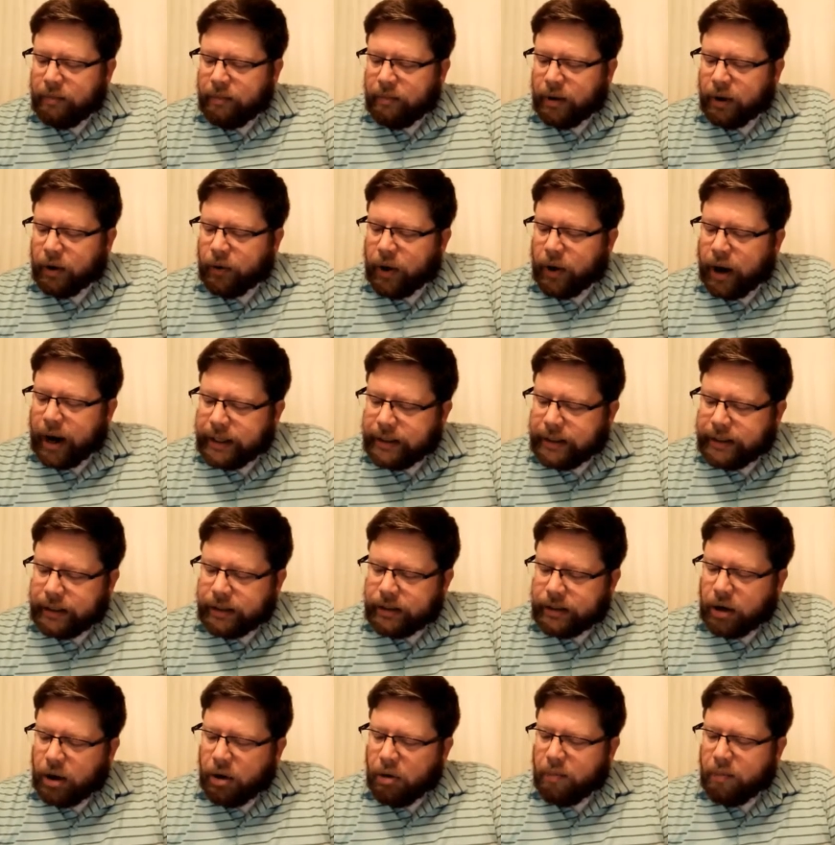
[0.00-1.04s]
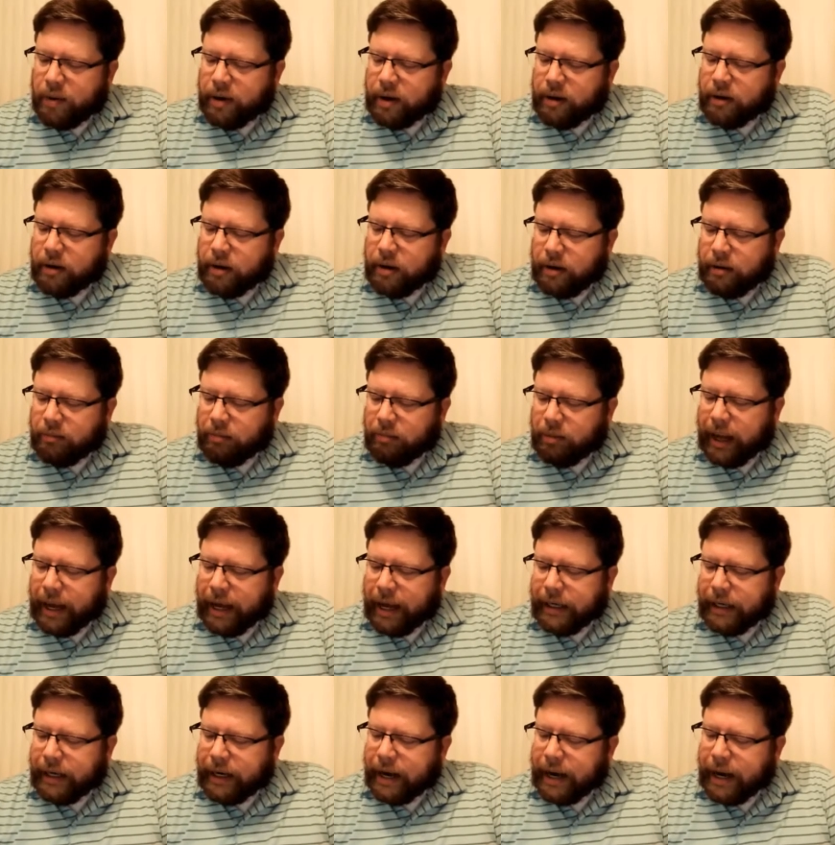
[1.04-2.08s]
But Christ has opened
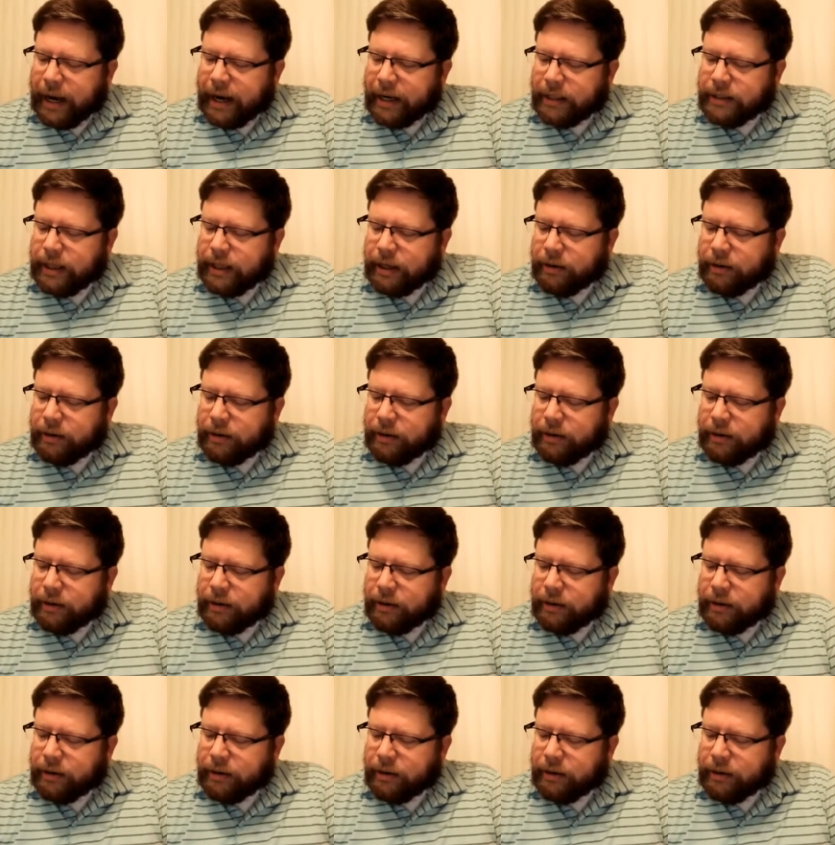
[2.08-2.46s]
blinded eyes